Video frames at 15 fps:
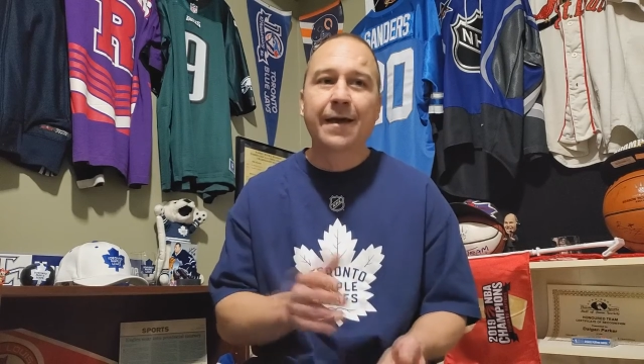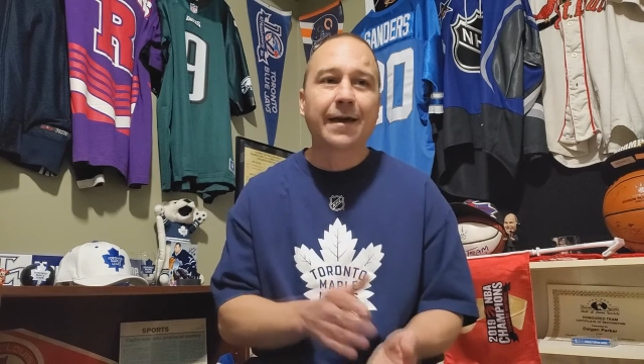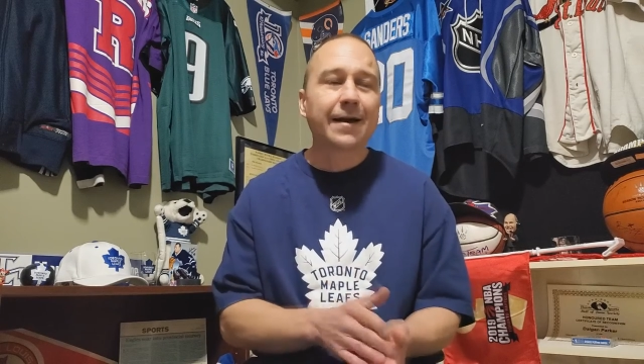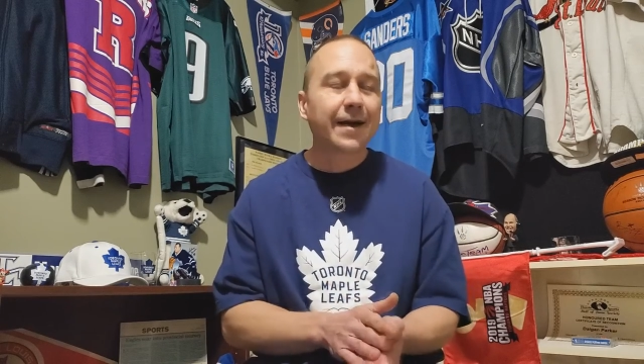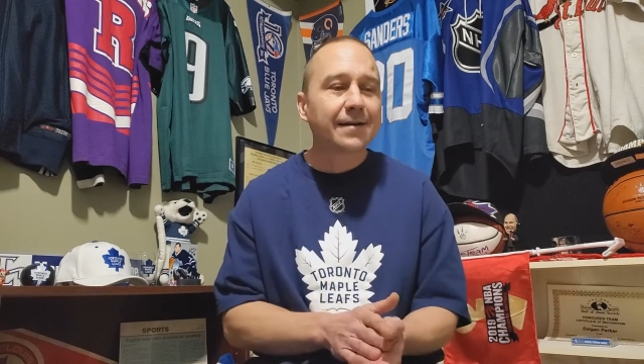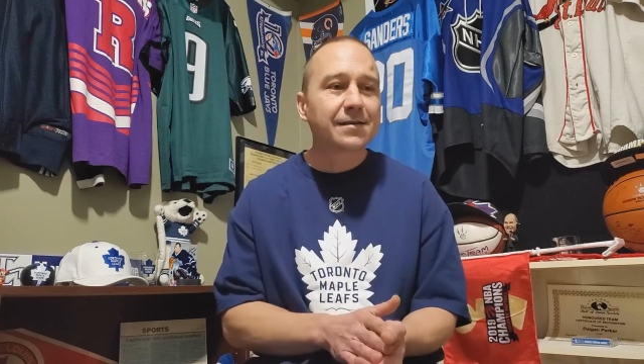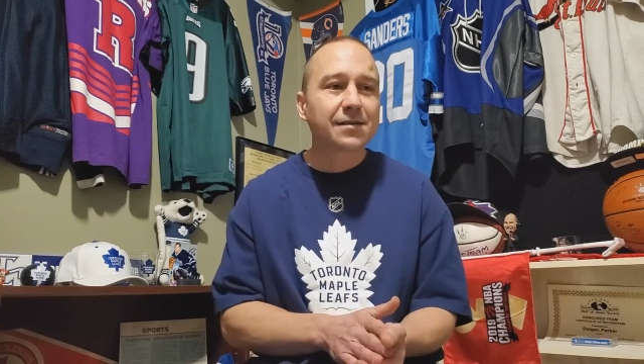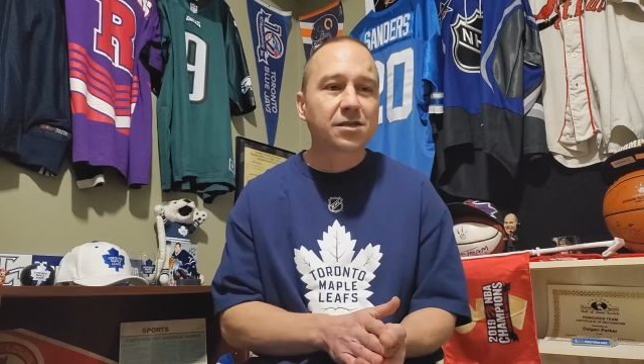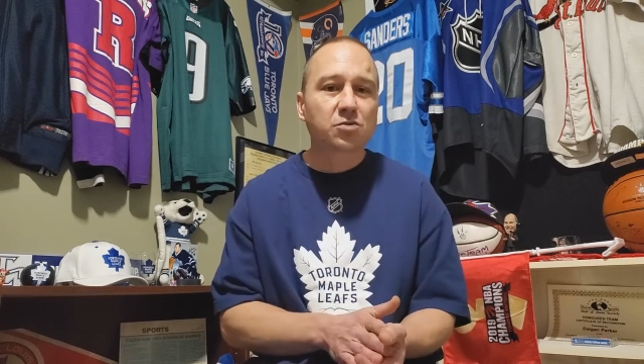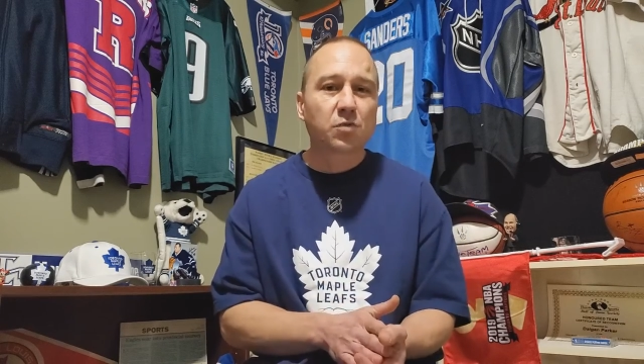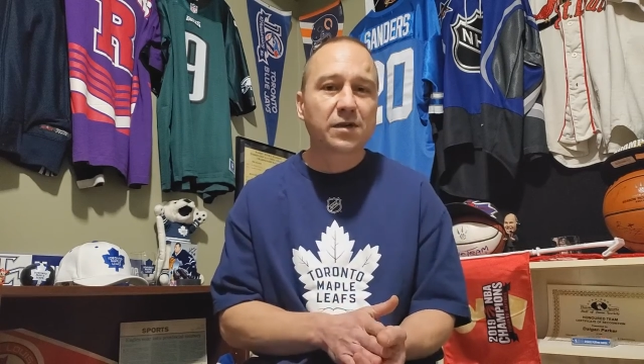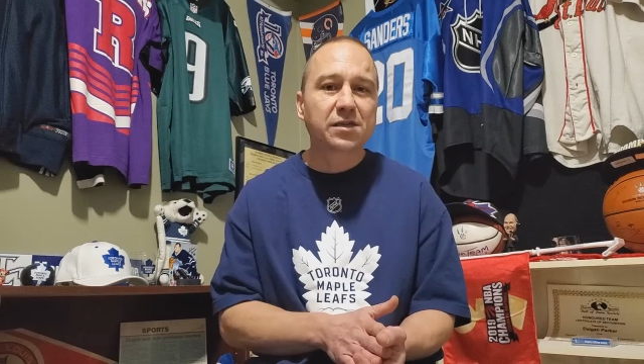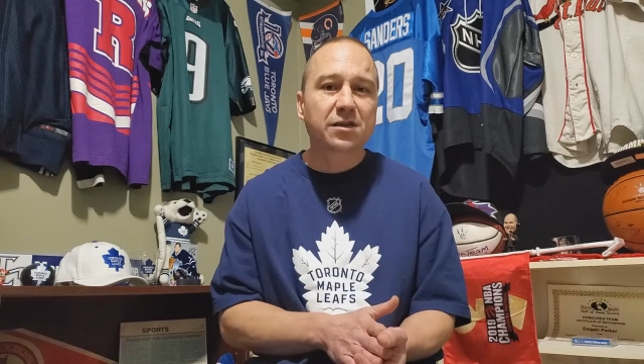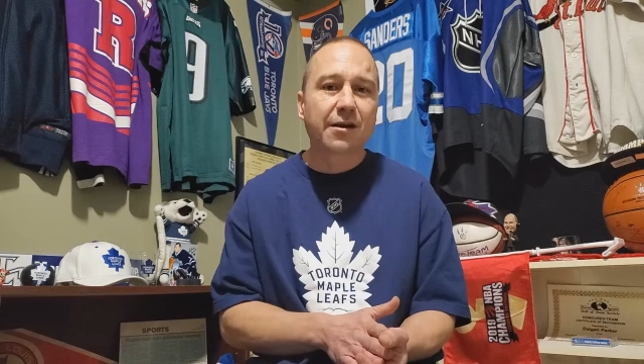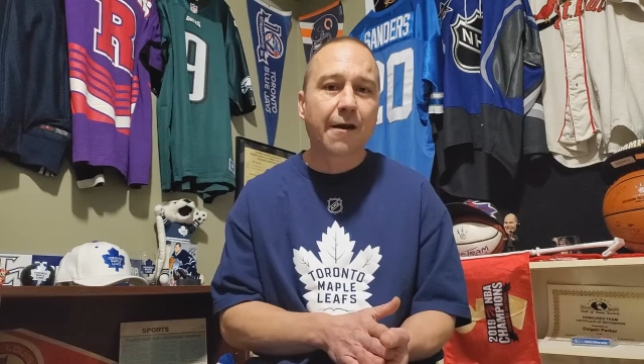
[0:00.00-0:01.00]
It hasn't
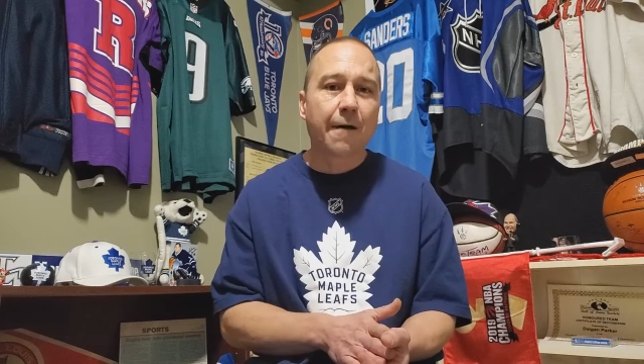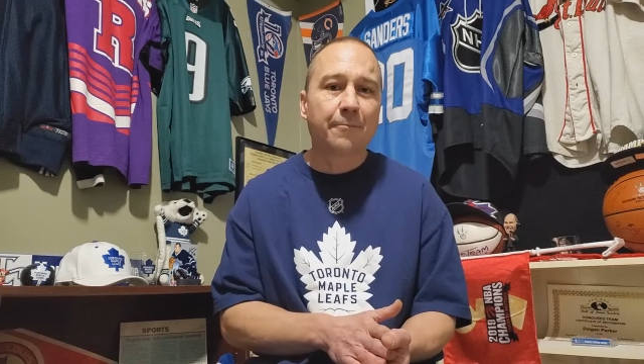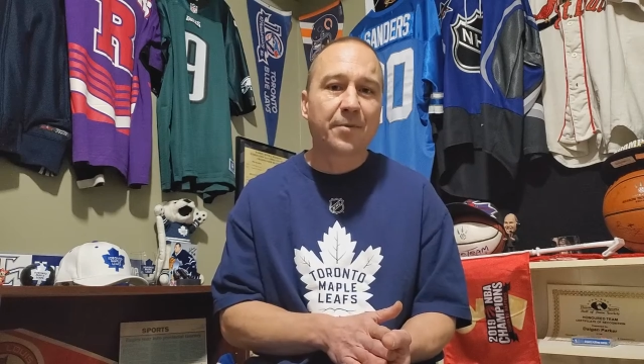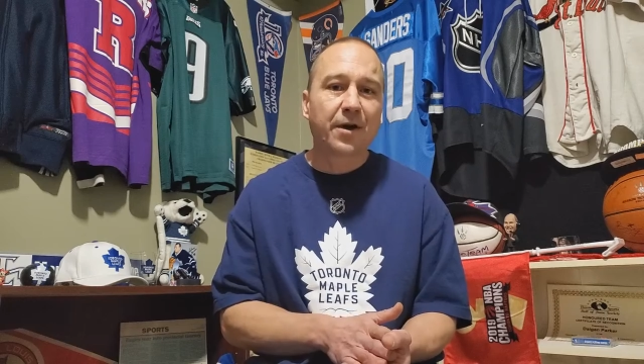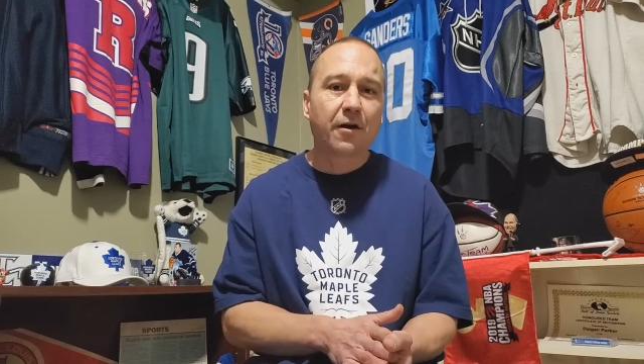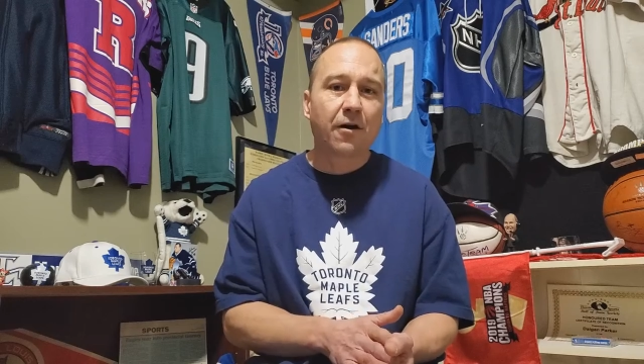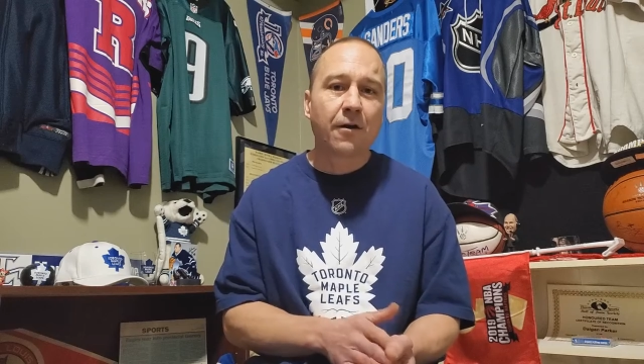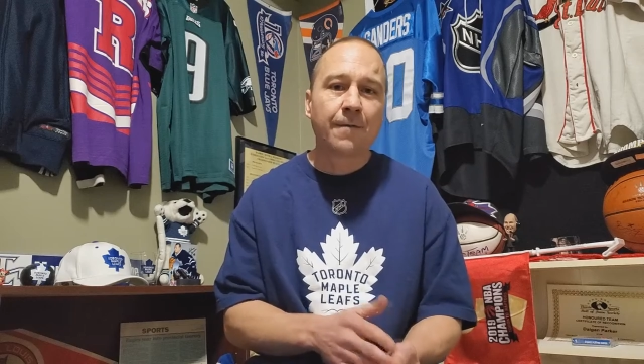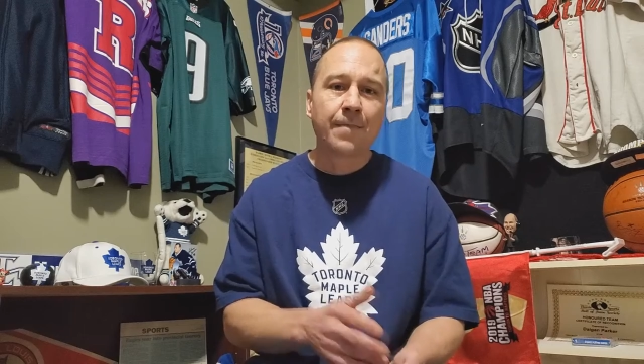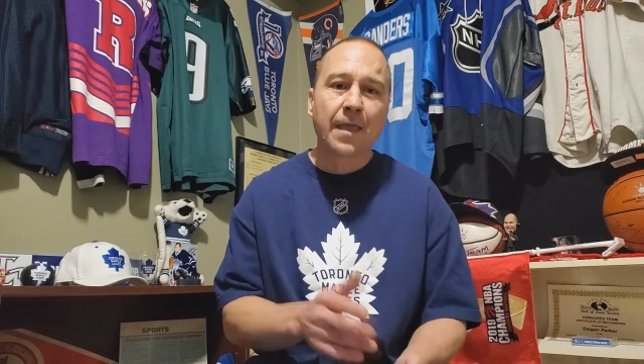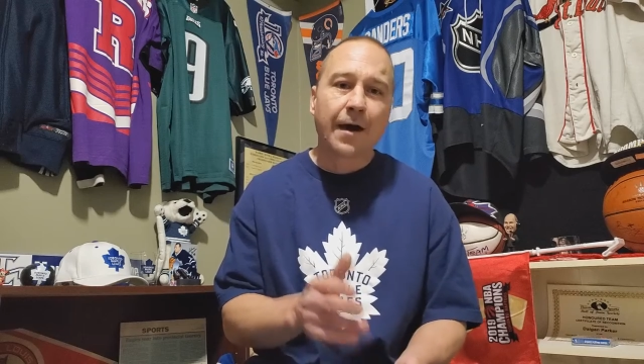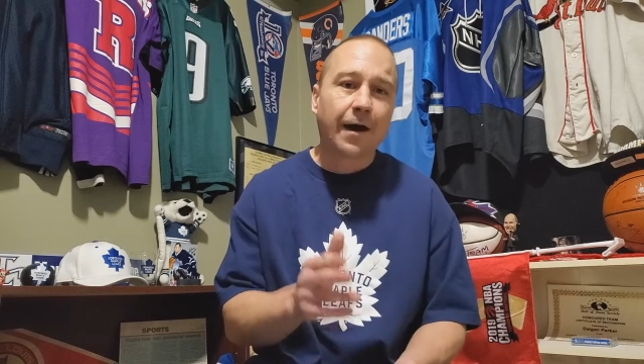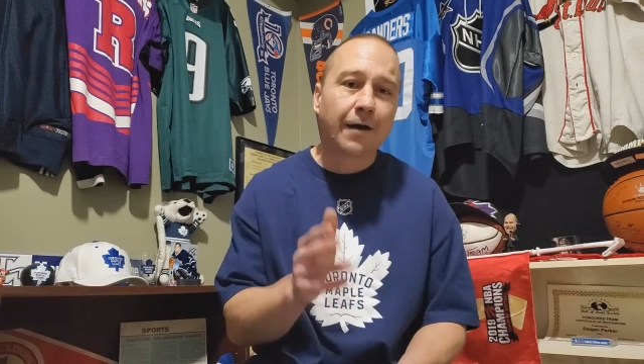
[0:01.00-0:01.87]
switched it up at all.